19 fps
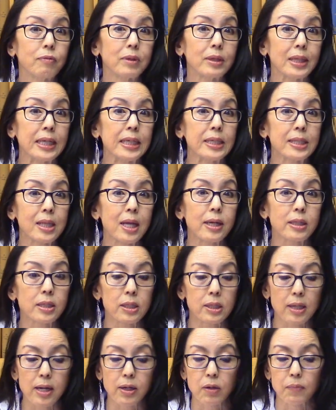things like
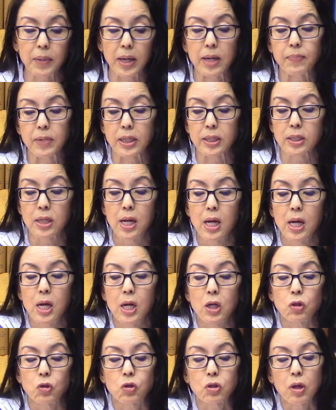designer babies.
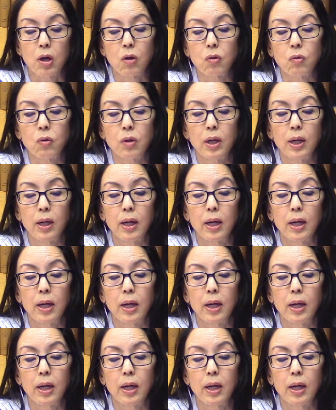So